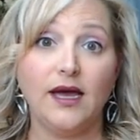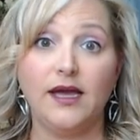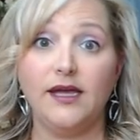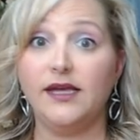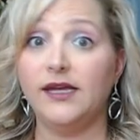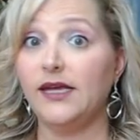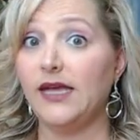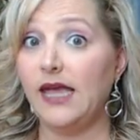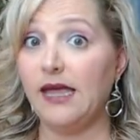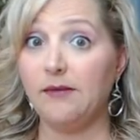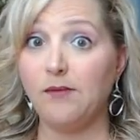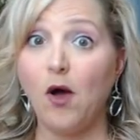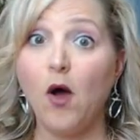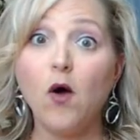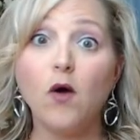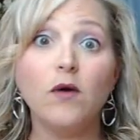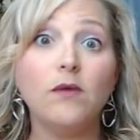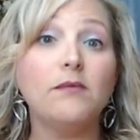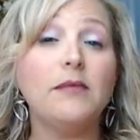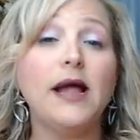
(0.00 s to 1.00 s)
He came
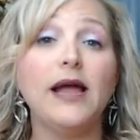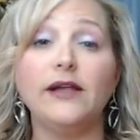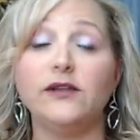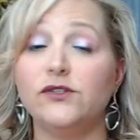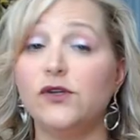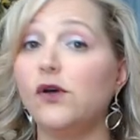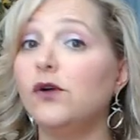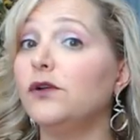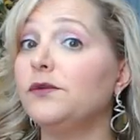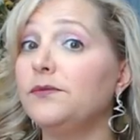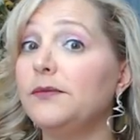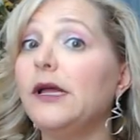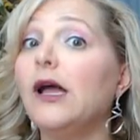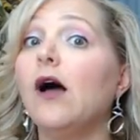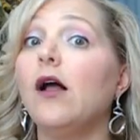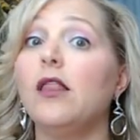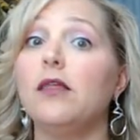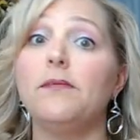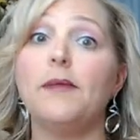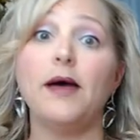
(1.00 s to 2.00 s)
home and told me
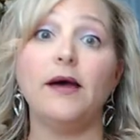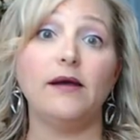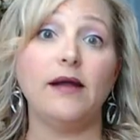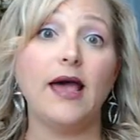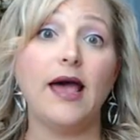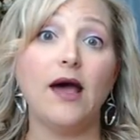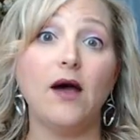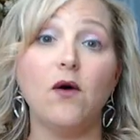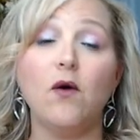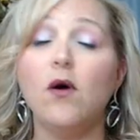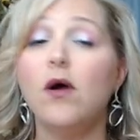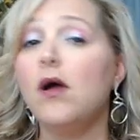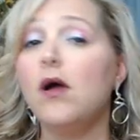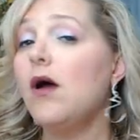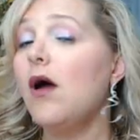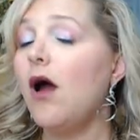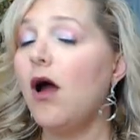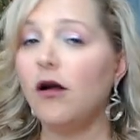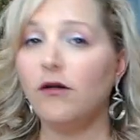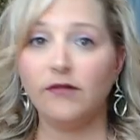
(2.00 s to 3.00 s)
all about how
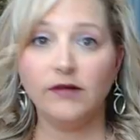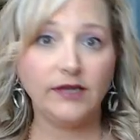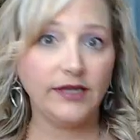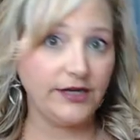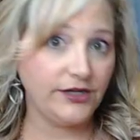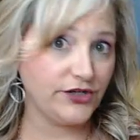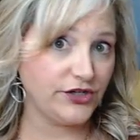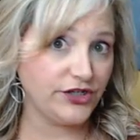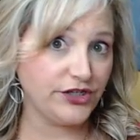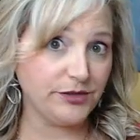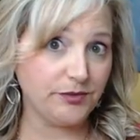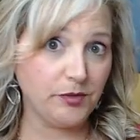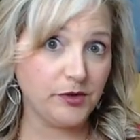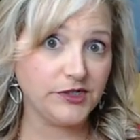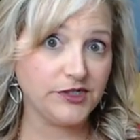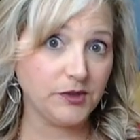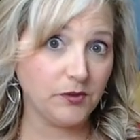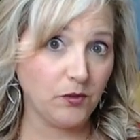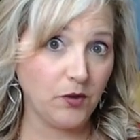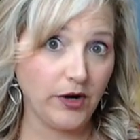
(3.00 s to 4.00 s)
our relationship
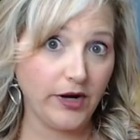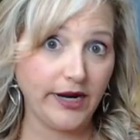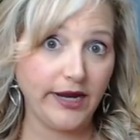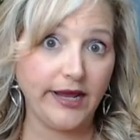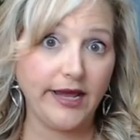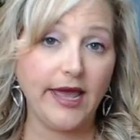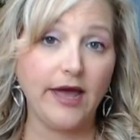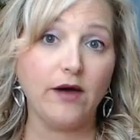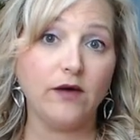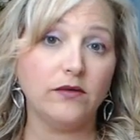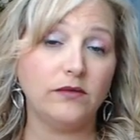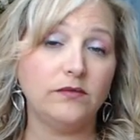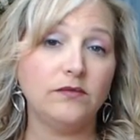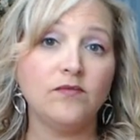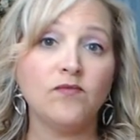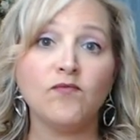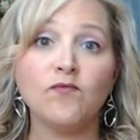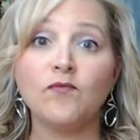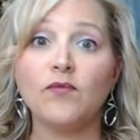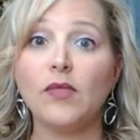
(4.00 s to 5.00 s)
wasn't working out.
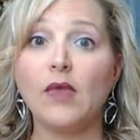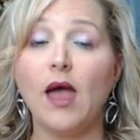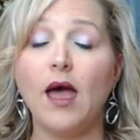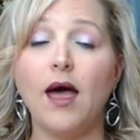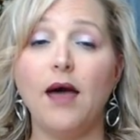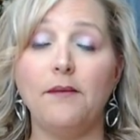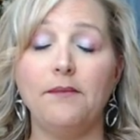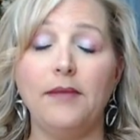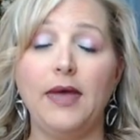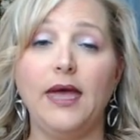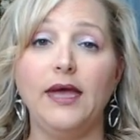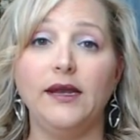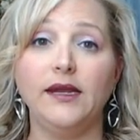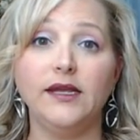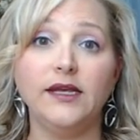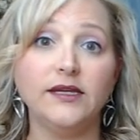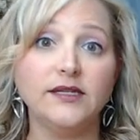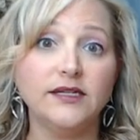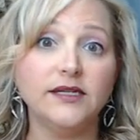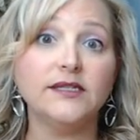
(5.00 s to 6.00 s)
And
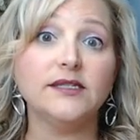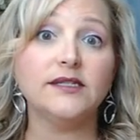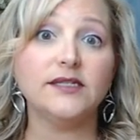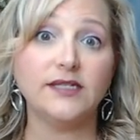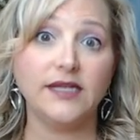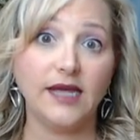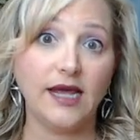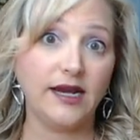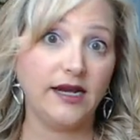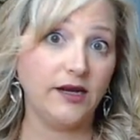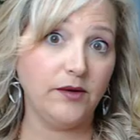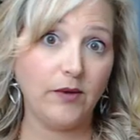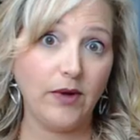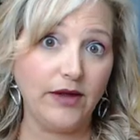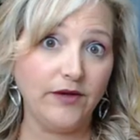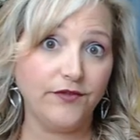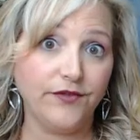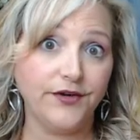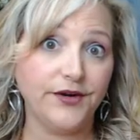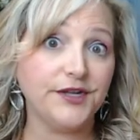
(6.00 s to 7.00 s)
he didn't see any
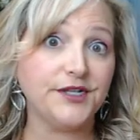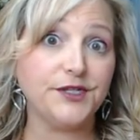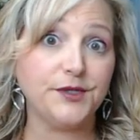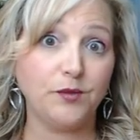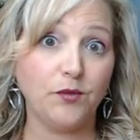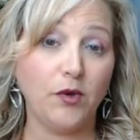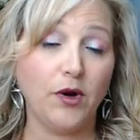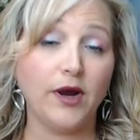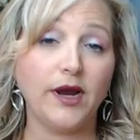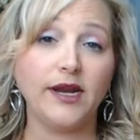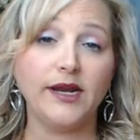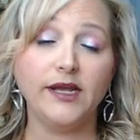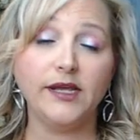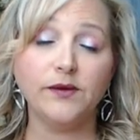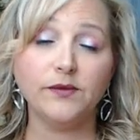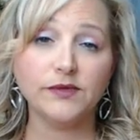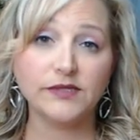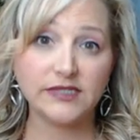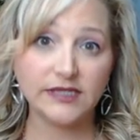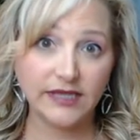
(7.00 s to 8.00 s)
way for it to work, and he
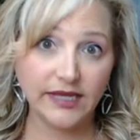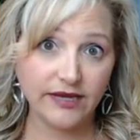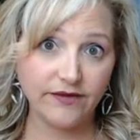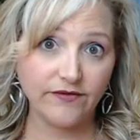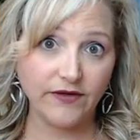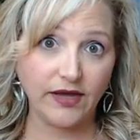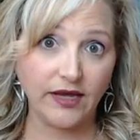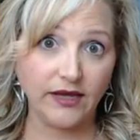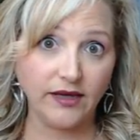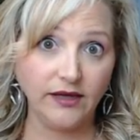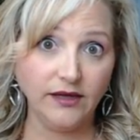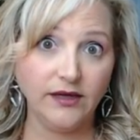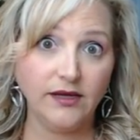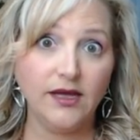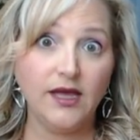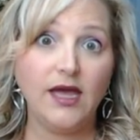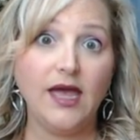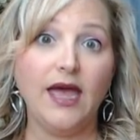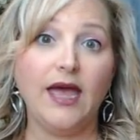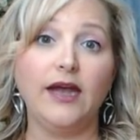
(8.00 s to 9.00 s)
was leaving,
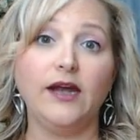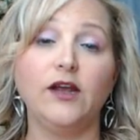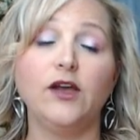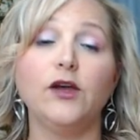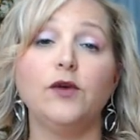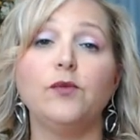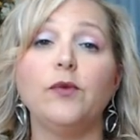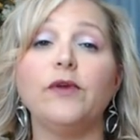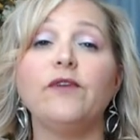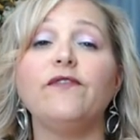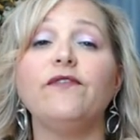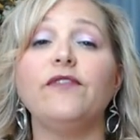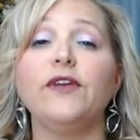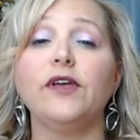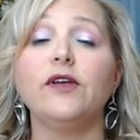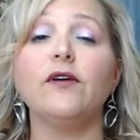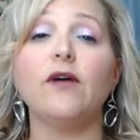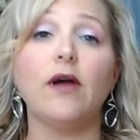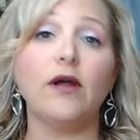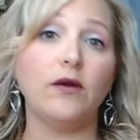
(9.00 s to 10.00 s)
and could we
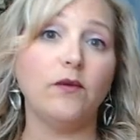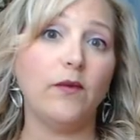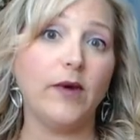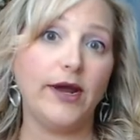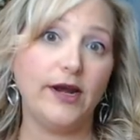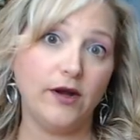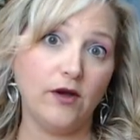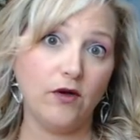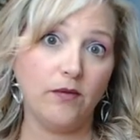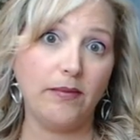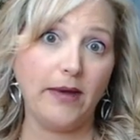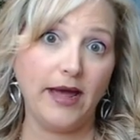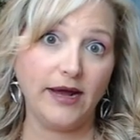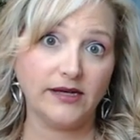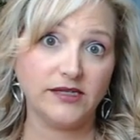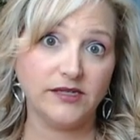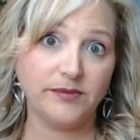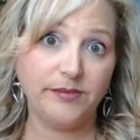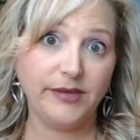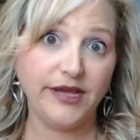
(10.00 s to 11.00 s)
figure out a way to go
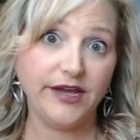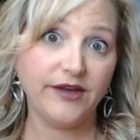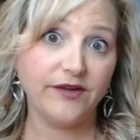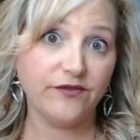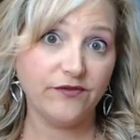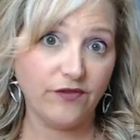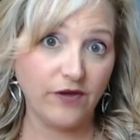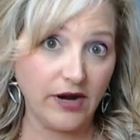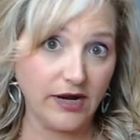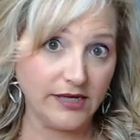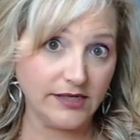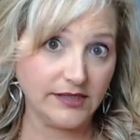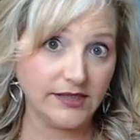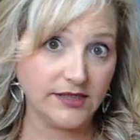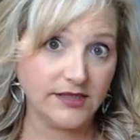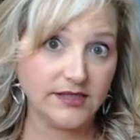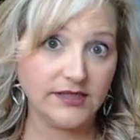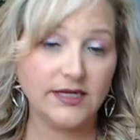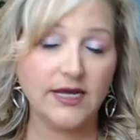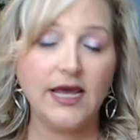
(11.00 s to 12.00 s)
back to being
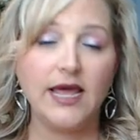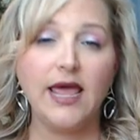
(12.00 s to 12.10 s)
friends?